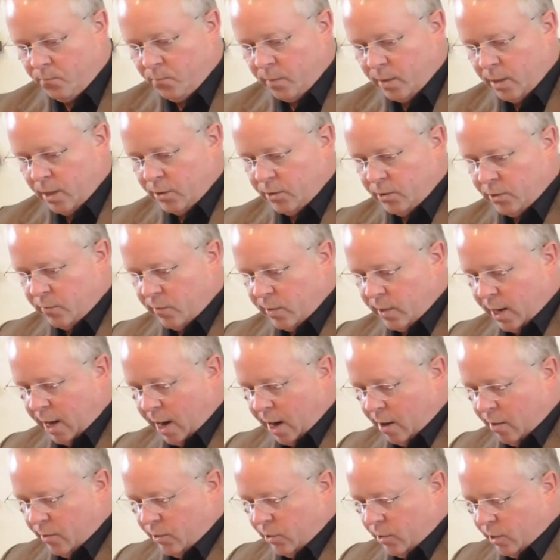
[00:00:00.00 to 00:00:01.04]
As the
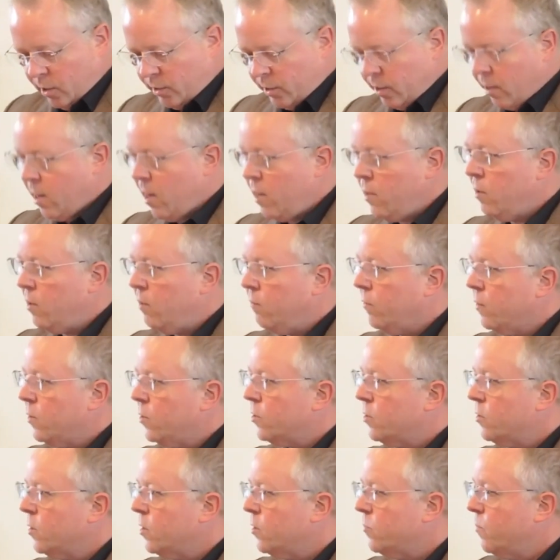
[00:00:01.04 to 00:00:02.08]
renowned Unitarian
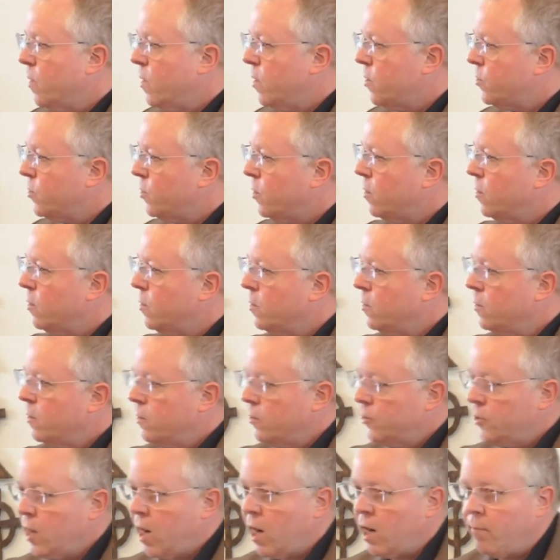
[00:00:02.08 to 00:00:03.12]
Universalist minister
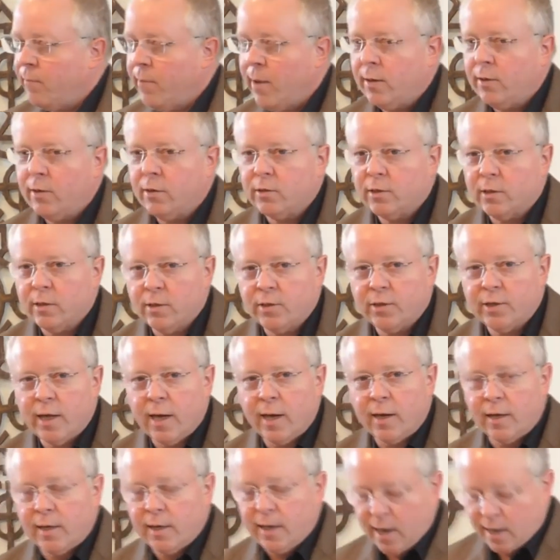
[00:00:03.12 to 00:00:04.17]
Jack Mendelsohn said
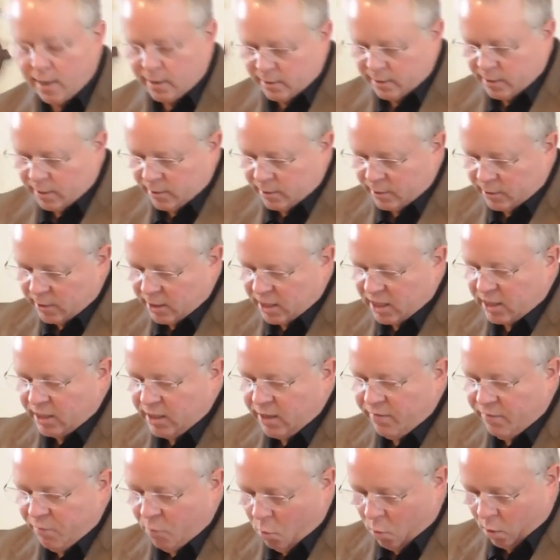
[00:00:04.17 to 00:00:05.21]
in
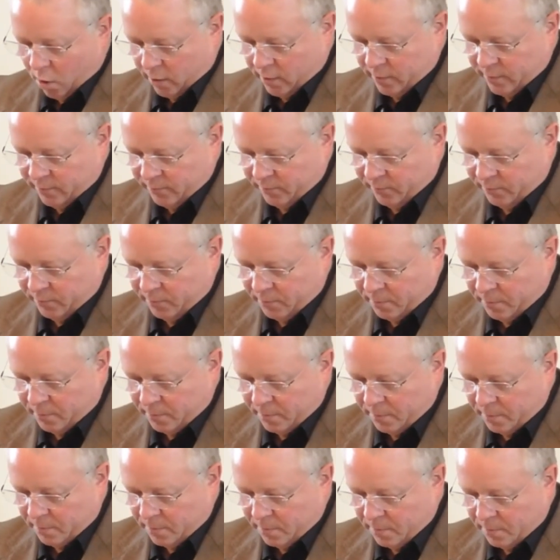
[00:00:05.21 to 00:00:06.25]
1964,
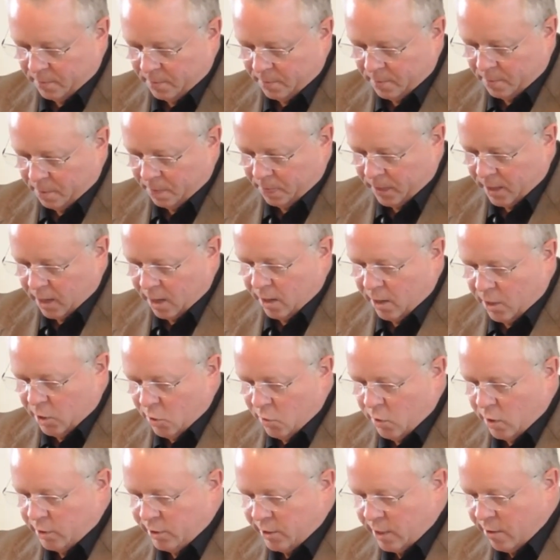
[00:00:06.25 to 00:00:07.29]
"In a
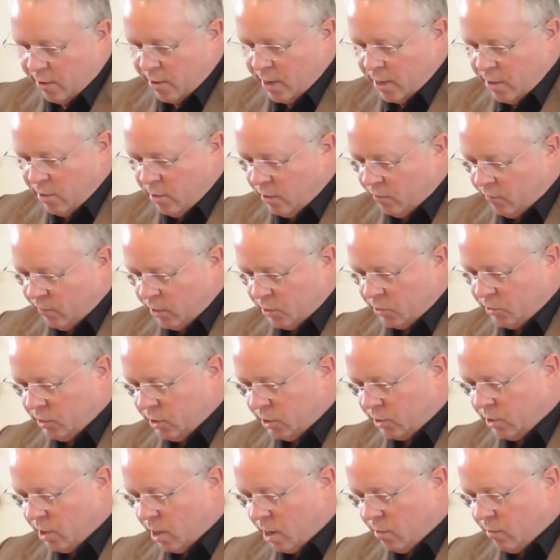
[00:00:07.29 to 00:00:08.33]
Unitarian Universalist
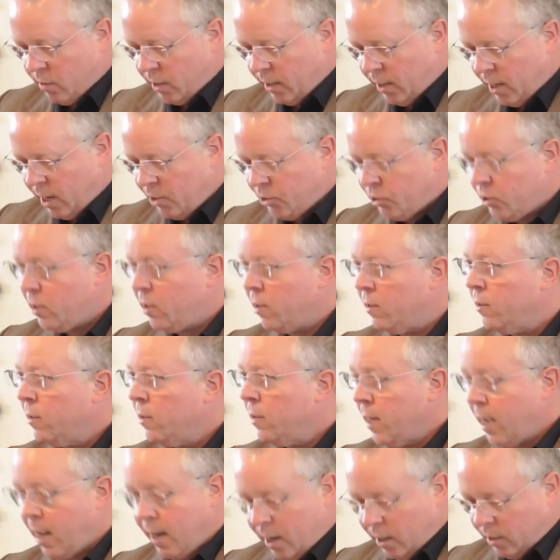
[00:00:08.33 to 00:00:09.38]
congregation,
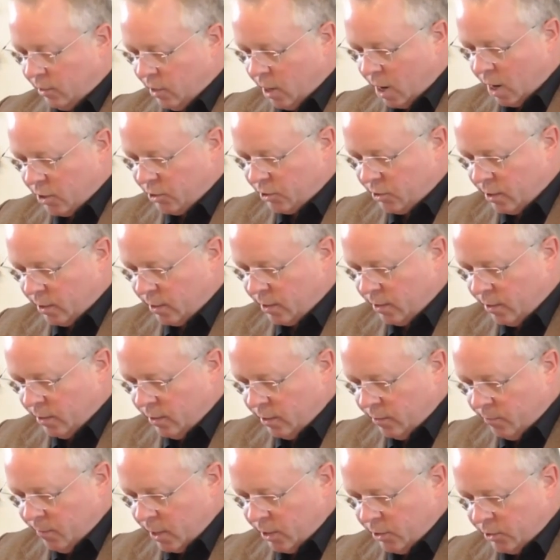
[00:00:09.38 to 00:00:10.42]
an agnostic
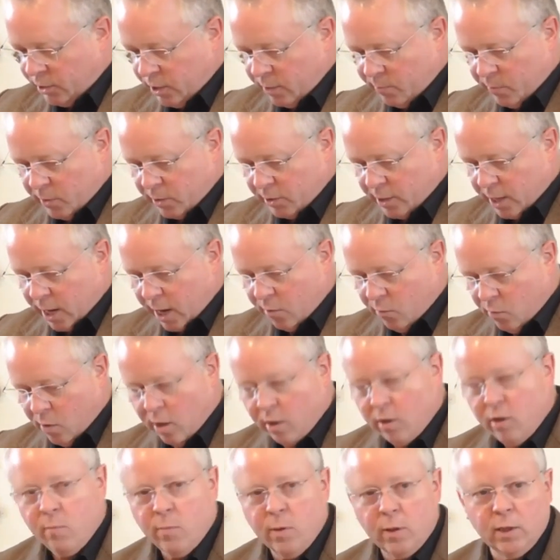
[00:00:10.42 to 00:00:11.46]
may sit beside one
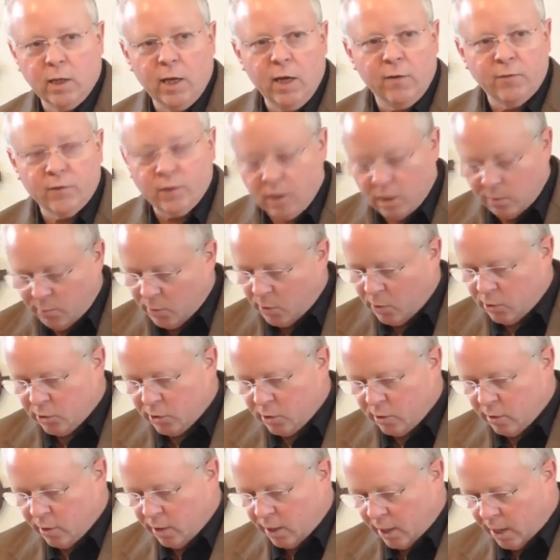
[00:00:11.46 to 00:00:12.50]
who believes in a
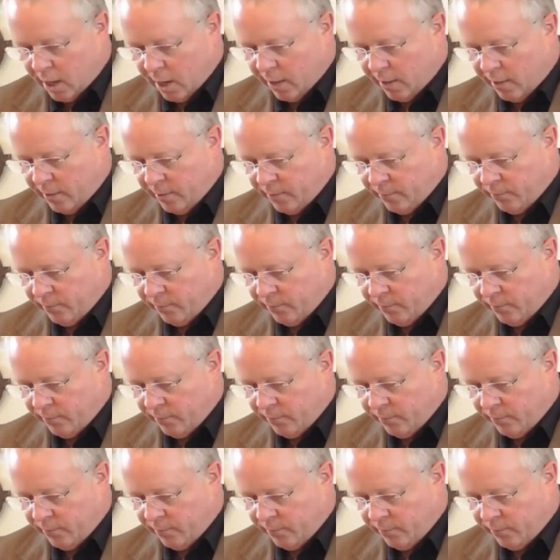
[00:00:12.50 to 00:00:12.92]
personal God.